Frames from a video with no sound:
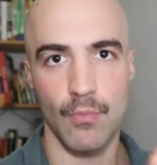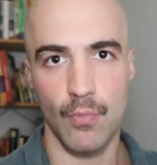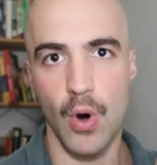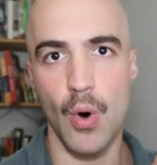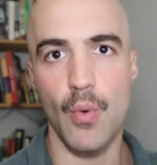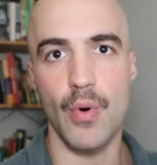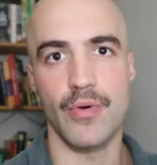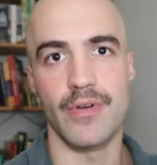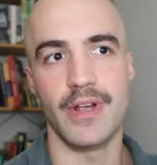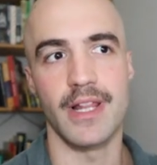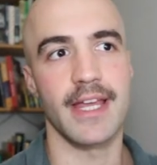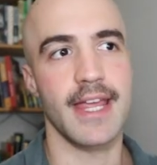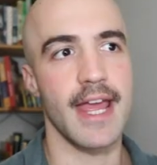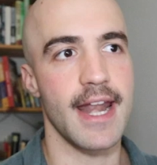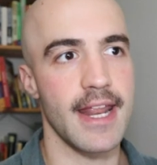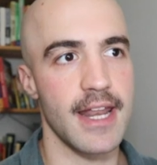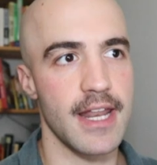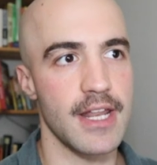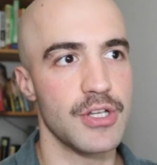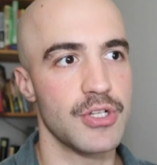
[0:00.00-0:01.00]
What we're really
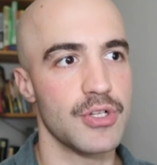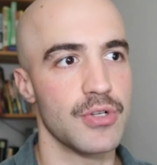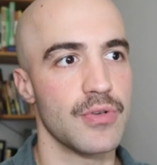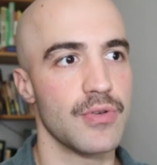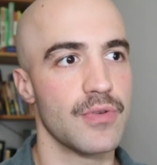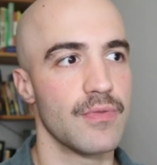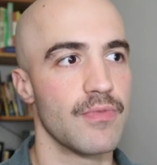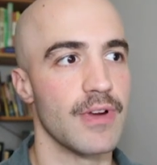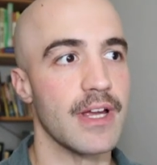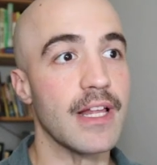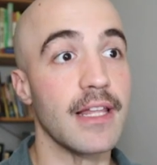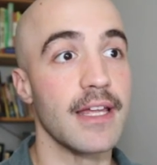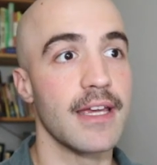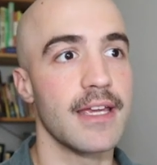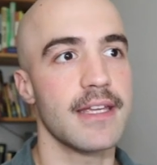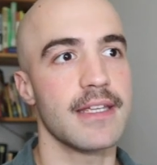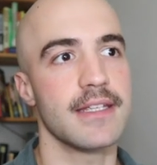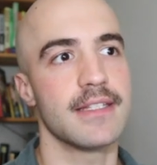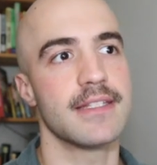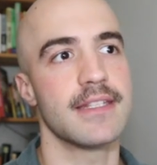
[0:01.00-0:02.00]
getting into
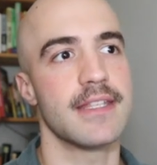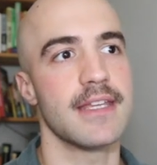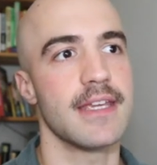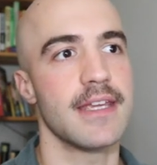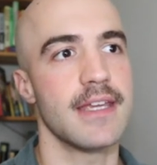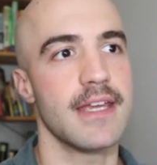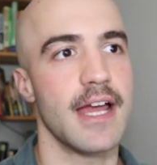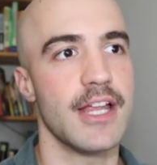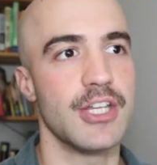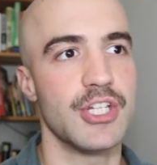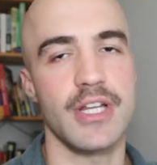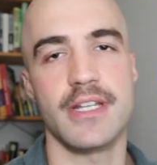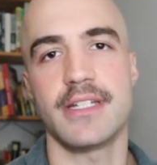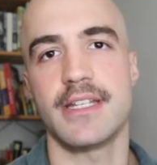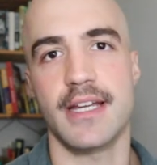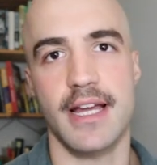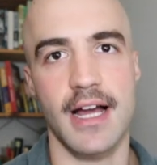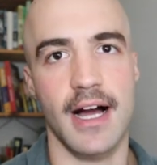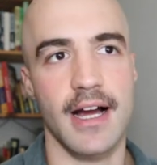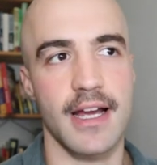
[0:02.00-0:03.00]
really is the
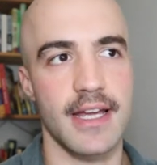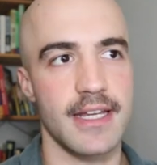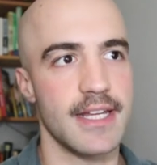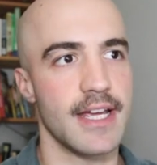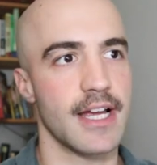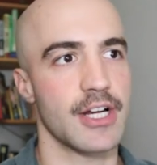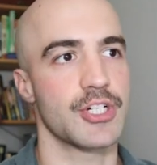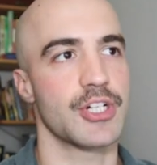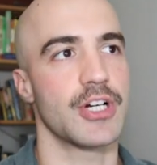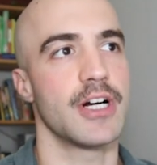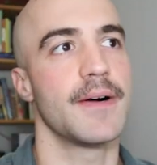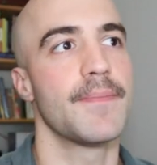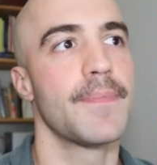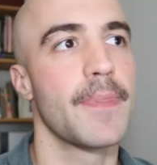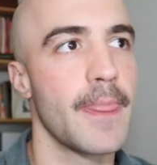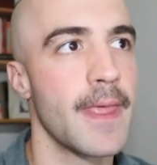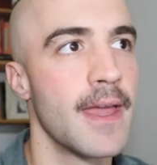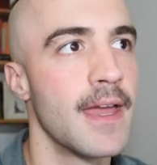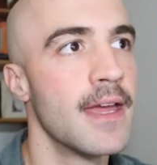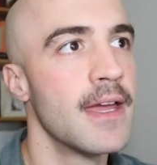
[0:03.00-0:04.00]
agentic architecture.
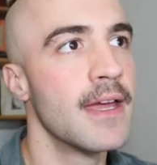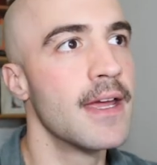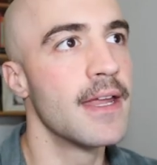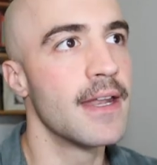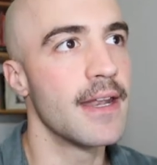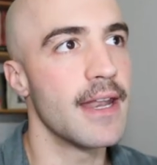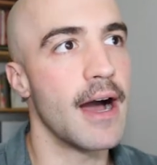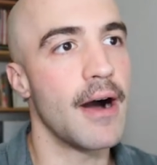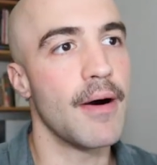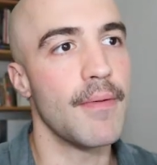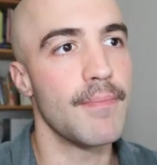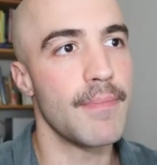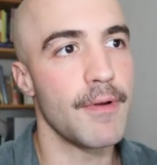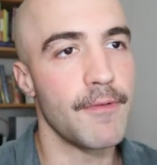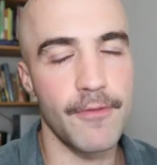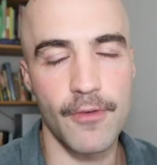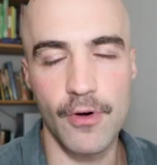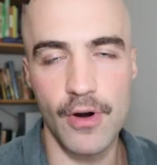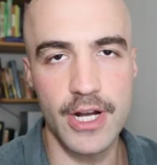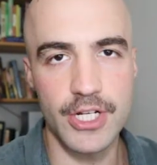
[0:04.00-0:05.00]
Now,
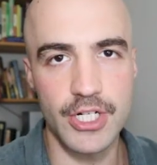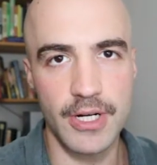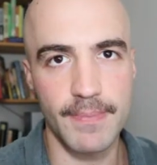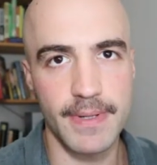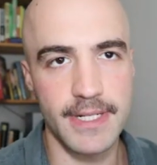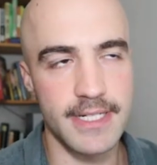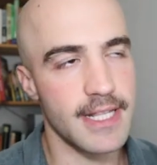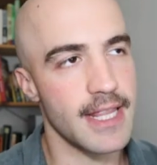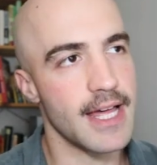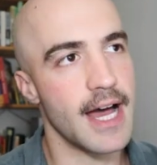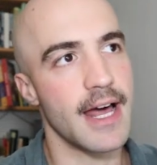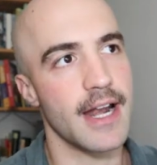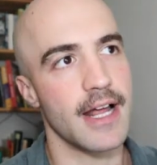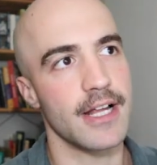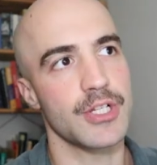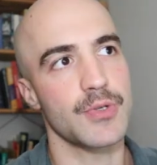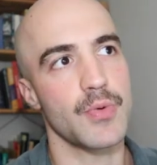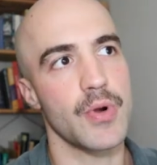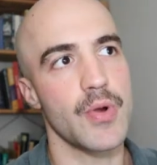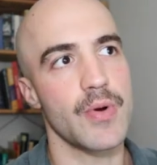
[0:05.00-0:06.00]
before I jump into that, I
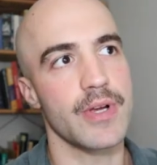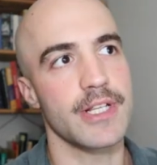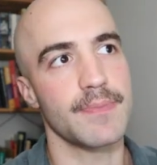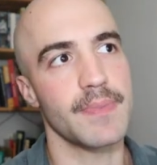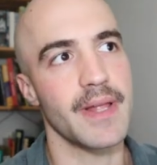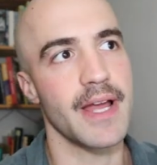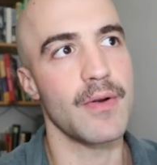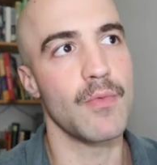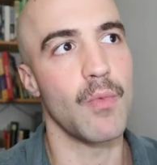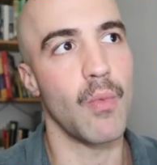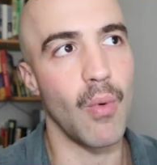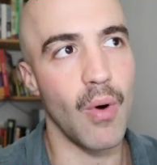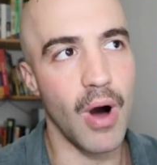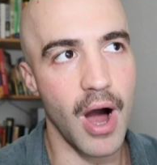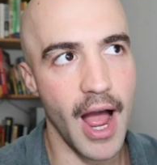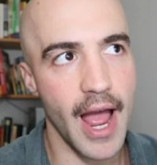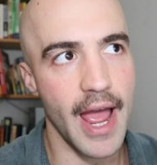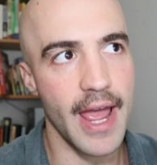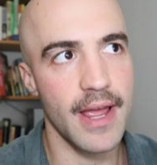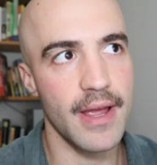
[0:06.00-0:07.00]
just want to explain
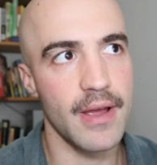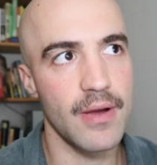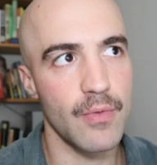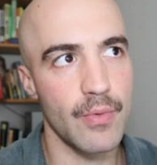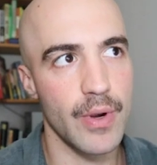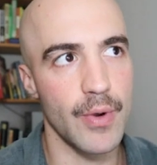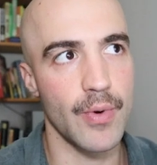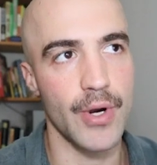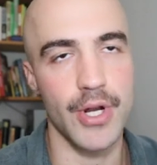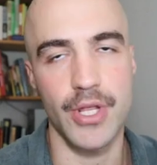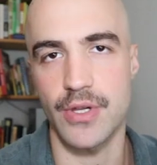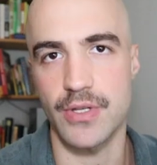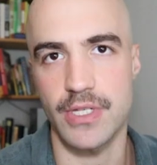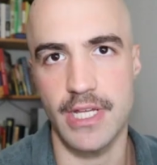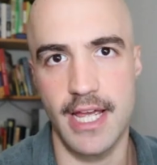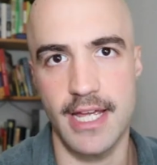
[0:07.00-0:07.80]
why we want to use